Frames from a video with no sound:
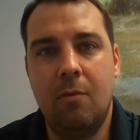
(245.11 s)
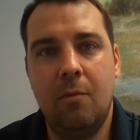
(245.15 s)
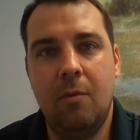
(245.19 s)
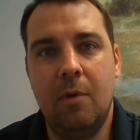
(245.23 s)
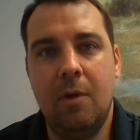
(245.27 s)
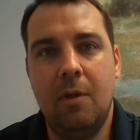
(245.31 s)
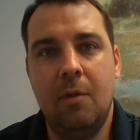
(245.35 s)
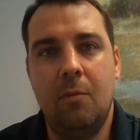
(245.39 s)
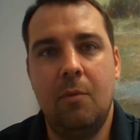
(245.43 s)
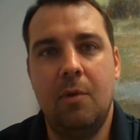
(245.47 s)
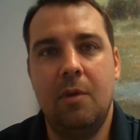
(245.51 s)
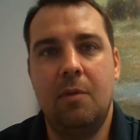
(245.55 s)

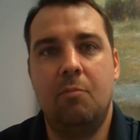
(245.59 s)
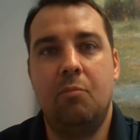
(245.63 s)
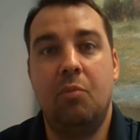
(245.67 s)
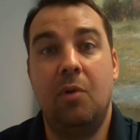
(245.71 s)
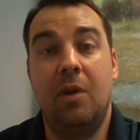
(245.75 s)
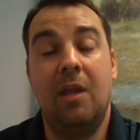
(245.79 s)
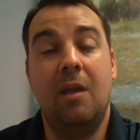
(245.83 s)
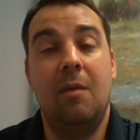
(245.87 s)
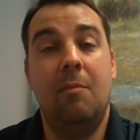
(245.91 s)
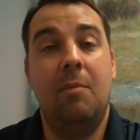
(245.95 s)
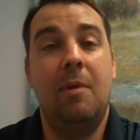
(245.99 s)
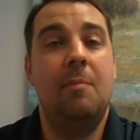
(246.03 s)
with
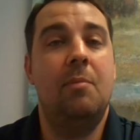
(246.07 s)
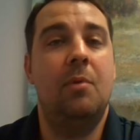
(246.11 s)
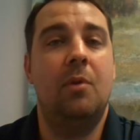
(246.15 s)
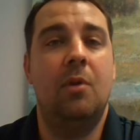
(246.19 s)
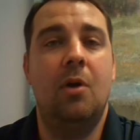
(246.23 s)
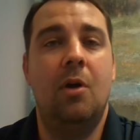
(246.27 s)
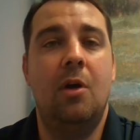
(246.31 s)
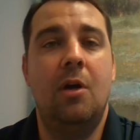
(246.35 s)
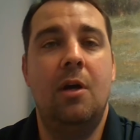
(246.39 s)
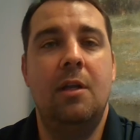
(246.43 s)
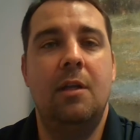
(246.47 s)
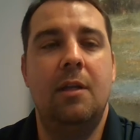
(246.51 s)
bringing people
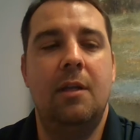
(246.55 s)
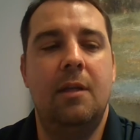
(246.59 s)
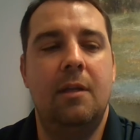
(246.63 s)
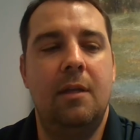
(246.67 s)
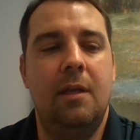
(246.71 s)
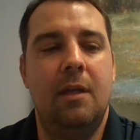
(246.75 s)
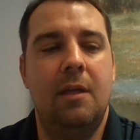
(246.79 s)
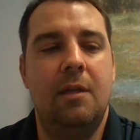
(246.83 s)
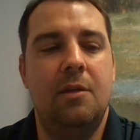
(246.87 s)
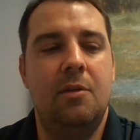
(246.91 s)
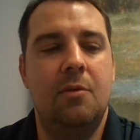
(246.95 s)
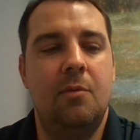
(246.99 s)
on
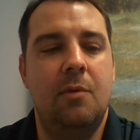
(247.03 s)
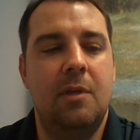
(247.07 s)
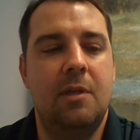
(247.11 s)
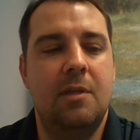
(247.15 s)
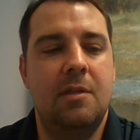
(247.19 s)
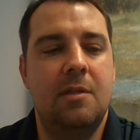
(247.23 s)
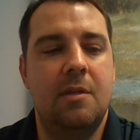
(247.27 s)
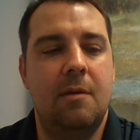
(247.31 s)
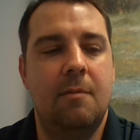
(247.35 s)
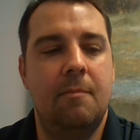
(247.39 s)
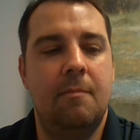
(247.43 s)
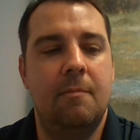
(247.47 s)
and doing
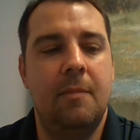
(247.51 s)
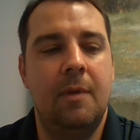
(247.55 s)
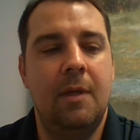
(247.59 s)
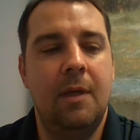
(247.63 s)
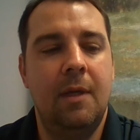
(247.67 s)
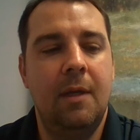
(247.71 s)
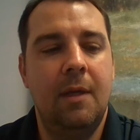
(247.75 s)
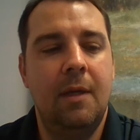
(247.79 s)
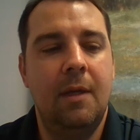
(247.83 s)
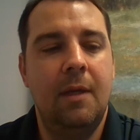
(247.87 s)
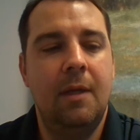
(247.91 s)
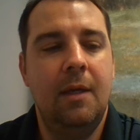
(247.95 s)
some
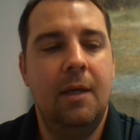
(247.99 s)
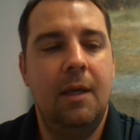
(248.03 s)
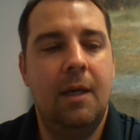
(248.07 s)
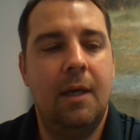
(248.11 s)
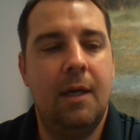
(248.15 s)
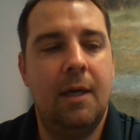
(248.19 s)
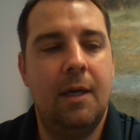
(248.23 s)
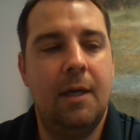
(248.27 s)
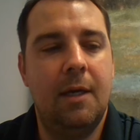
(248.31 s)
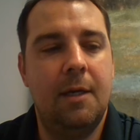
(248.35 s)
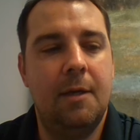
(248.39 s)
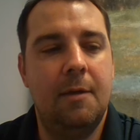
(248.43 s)

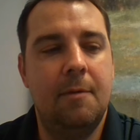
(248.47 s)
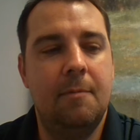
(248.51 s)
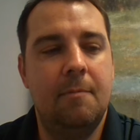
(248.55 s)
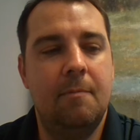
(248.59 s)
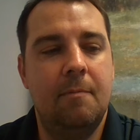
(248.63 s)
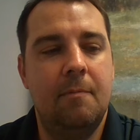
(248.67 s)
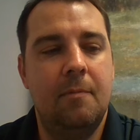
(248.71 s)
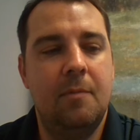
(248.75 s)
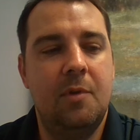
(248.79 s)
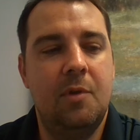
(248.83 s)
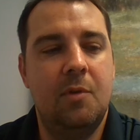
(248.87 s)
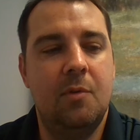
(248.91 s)

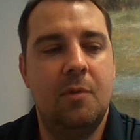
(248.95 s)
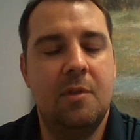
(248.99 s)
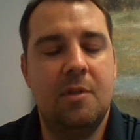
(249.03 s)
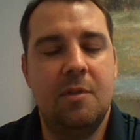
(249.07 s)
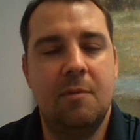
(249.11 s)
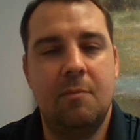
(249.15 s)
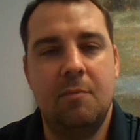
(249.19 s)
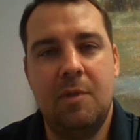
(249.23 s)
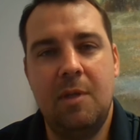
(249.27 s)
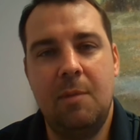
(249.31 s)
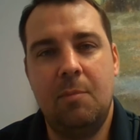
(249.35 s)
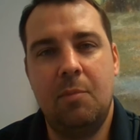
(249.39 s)

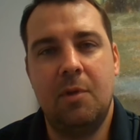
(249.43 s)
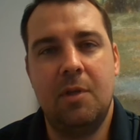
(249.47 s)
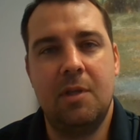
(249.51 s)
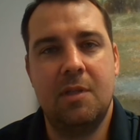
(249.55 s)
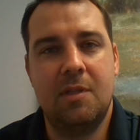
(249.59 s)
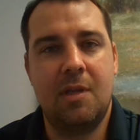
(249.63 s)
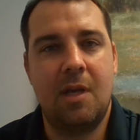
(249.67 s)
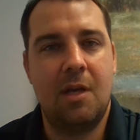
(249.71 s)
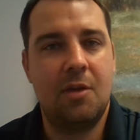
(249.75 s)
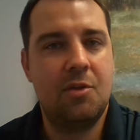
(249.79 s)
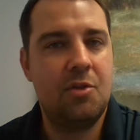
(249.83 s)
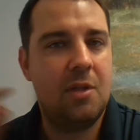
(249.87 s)
deeper
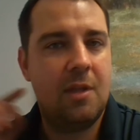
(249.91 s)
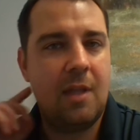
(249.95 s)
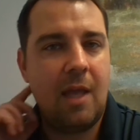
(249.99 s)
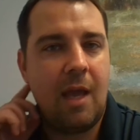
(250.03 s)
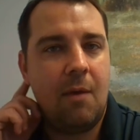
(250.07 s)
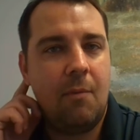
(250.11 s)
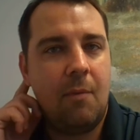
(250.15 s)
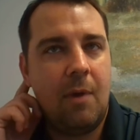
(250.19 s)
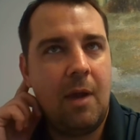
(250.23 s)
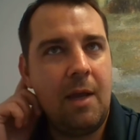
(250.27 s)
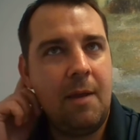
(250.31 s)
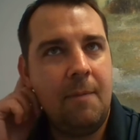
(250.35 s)
discussion
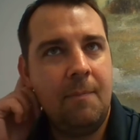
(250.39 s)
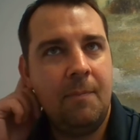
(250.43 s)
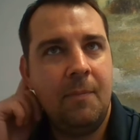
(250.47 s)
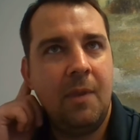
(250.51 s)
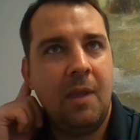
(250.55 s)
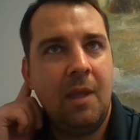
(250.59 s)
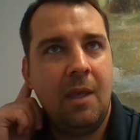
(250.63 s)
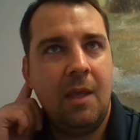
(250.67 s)
that way.